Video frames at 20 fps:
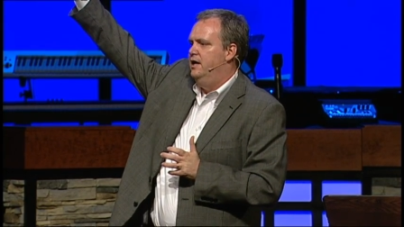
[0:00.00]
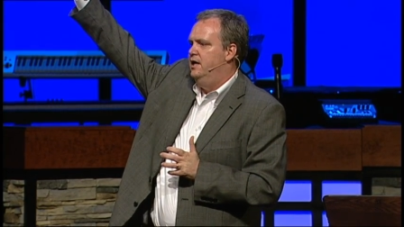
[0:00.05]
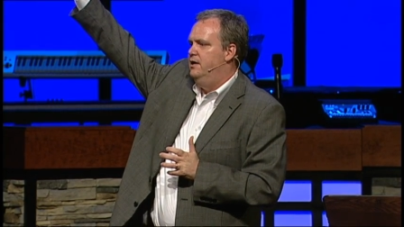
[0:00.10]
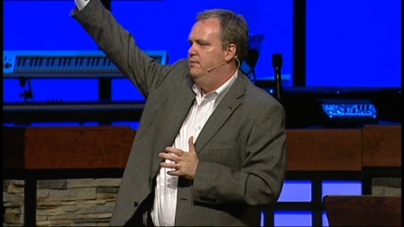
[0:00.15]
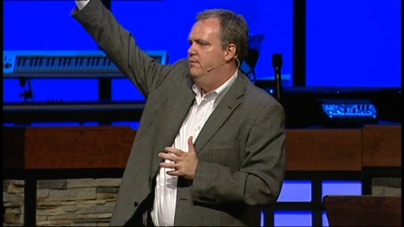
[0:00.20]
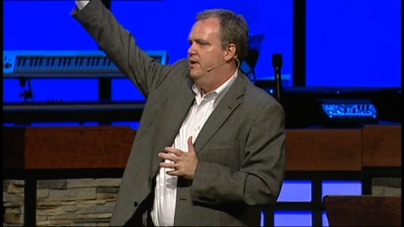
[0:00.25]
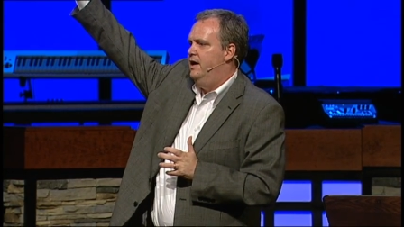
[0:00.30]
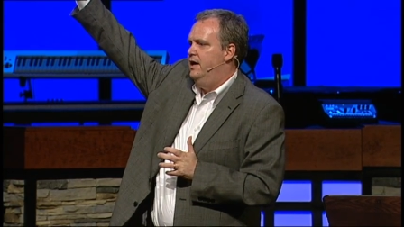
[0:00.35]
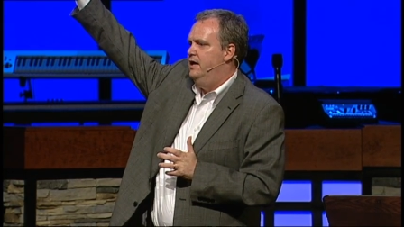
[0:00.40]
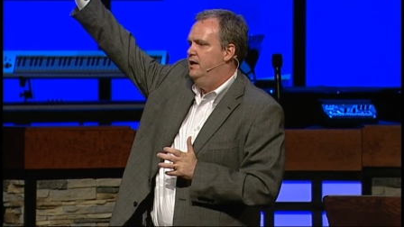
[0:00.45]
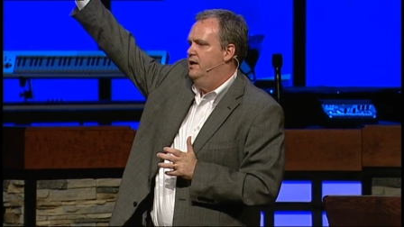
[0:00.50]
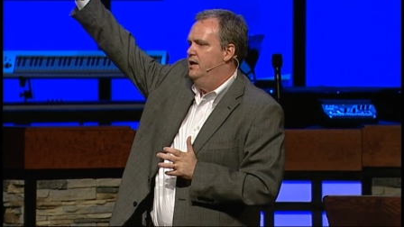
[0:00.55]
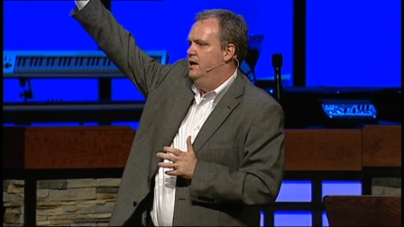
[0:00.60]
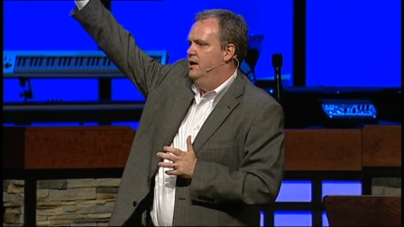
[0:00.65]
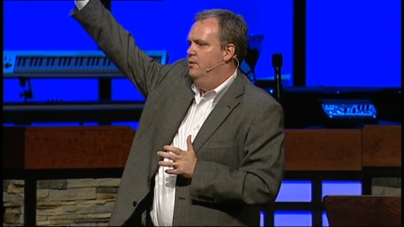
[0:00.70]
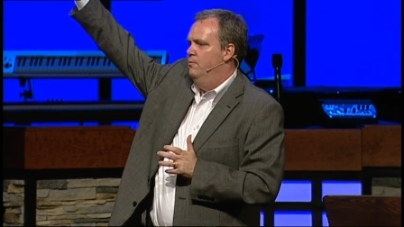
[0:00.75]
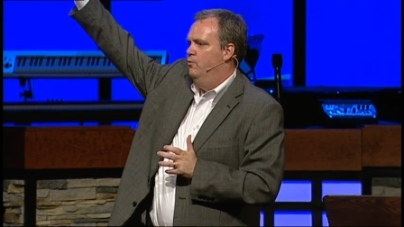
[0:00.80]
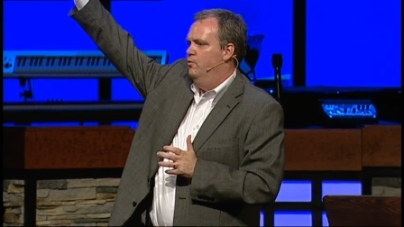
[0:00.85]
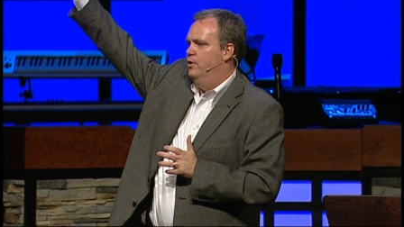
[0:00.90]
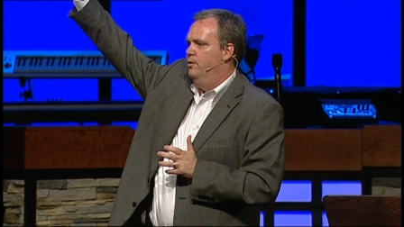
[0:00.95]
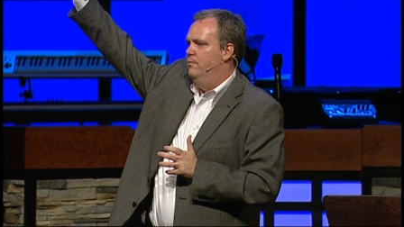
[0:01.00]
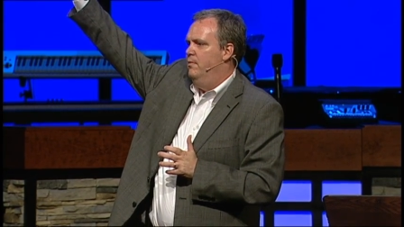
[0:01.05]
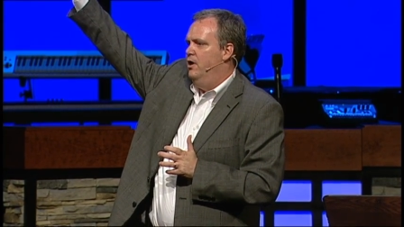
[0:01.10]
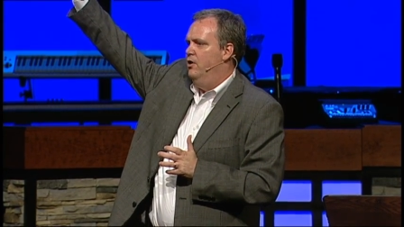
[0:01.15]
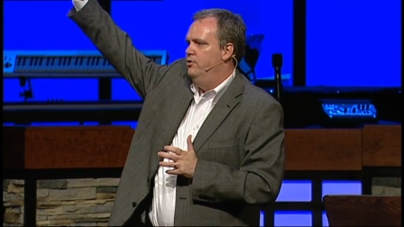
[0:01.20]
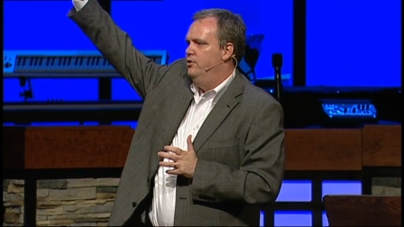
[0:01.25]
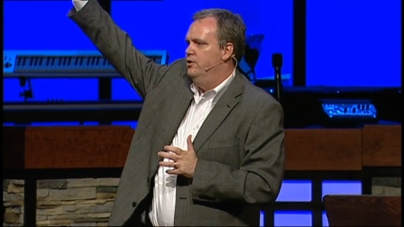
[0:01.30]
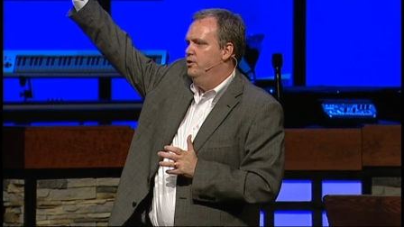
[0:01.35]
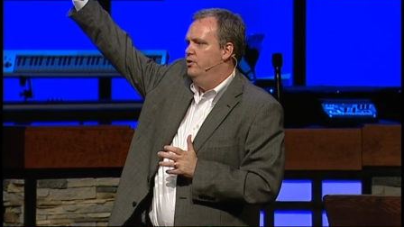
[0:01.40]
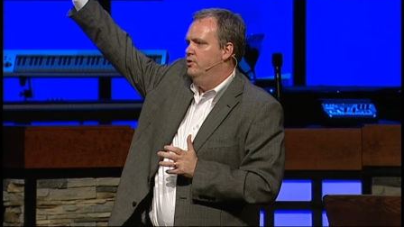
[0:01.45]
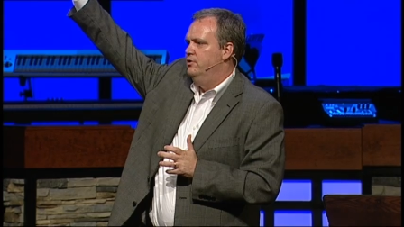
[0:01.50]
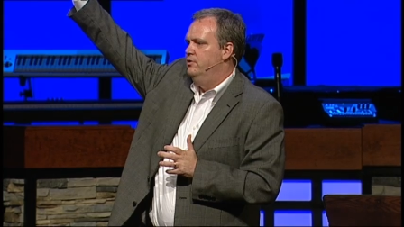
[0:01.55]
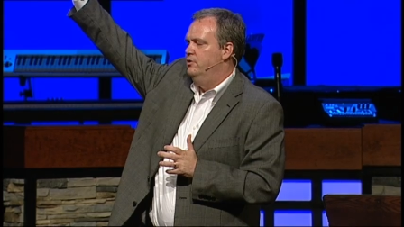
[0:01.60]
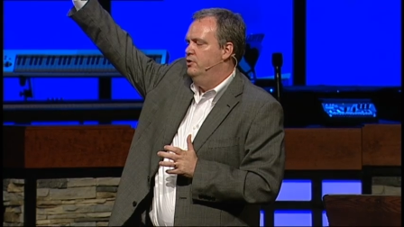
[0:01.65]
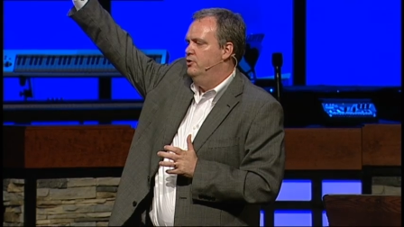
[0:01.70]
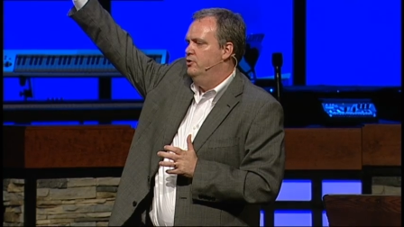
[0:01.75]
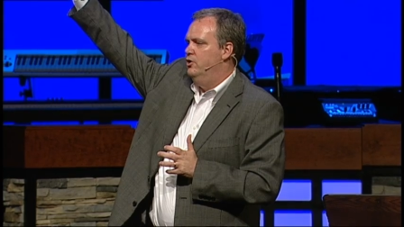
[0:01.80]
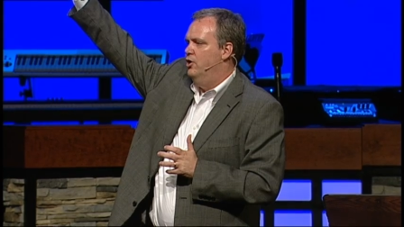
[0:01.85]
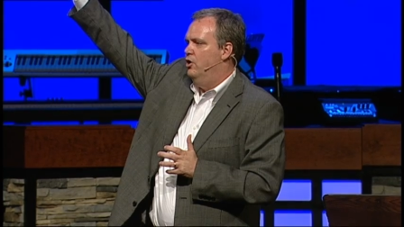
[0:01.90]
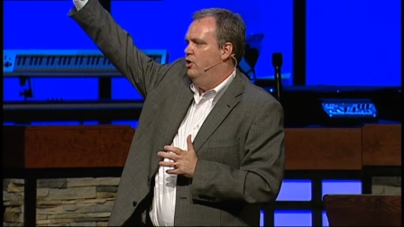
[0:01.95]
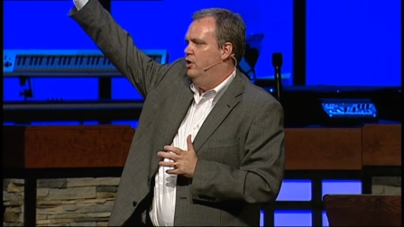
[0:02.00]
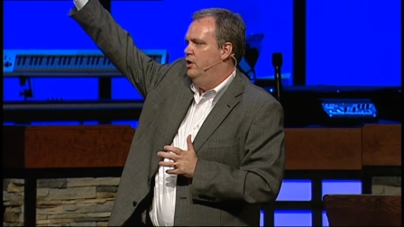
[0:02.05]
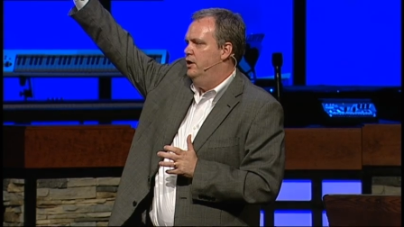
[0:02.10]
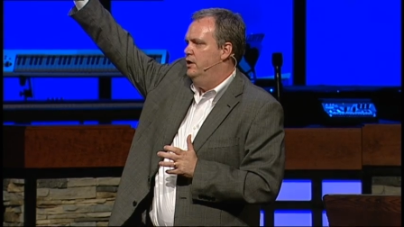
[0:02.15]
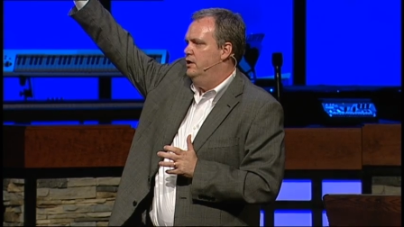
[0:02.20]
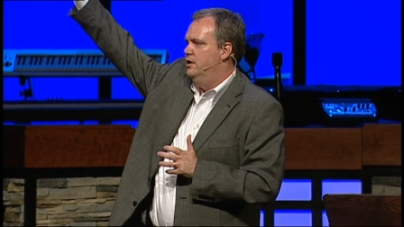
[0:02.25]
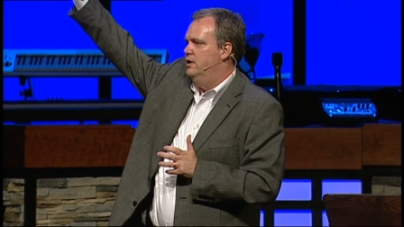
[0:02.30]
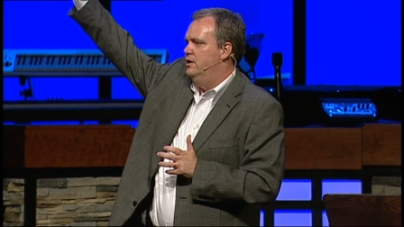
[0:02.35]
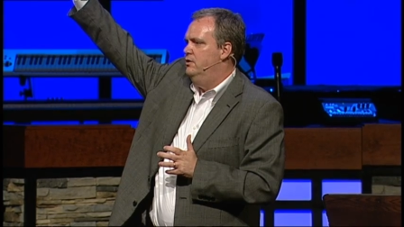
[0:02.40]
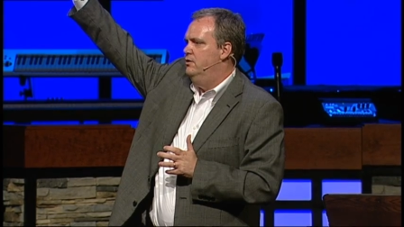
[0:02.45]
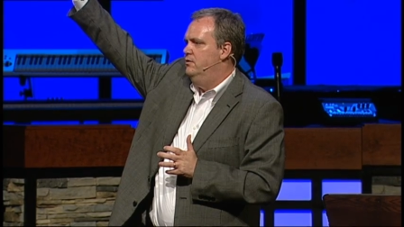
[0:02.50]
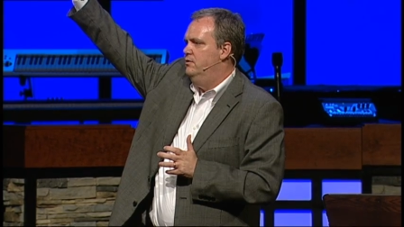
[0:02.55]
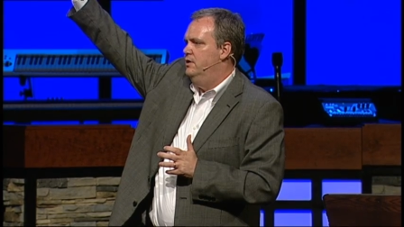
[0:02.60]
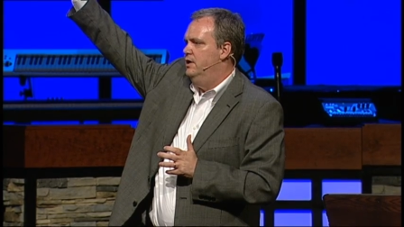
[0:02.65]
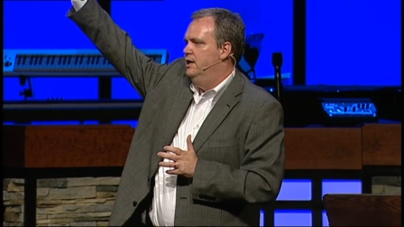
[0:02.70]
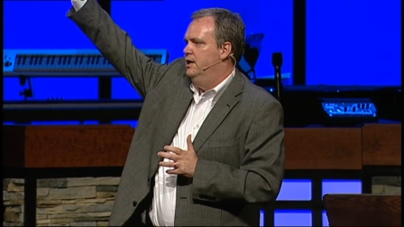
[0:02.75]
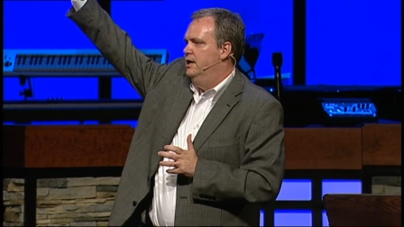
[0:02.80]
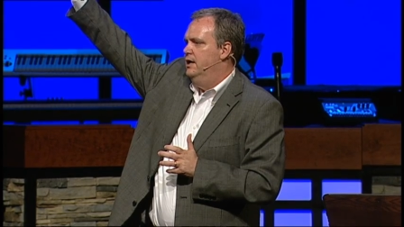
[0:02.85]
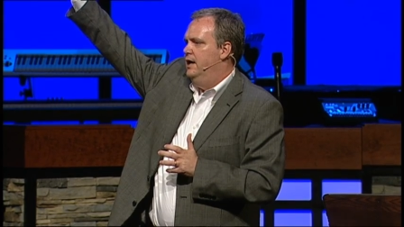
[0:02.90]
Anybody want to mow your, your yard at noon?